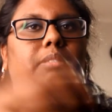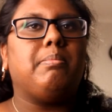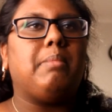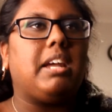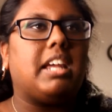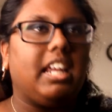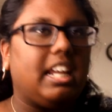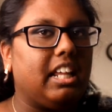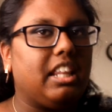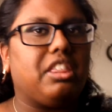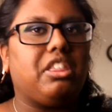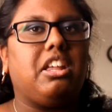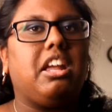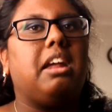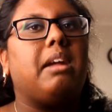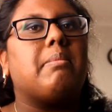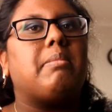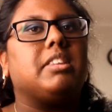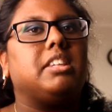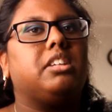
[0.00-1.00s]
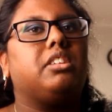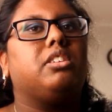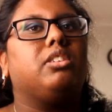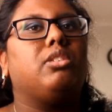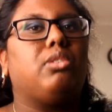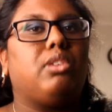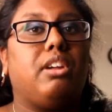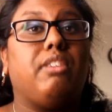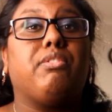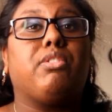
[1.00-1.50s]
making a theme and then
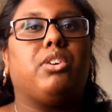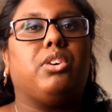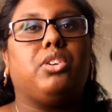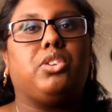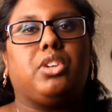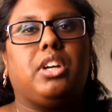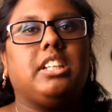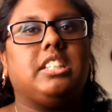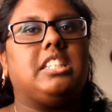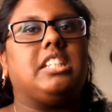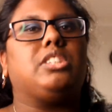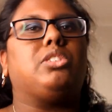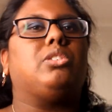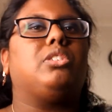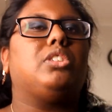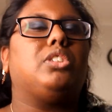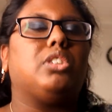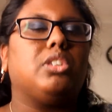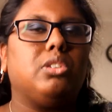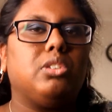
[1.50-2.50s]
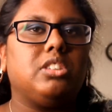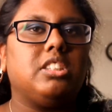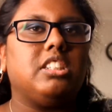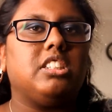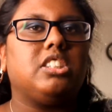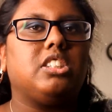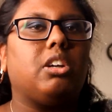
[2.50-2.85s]
looking for a dress that sort of suits it.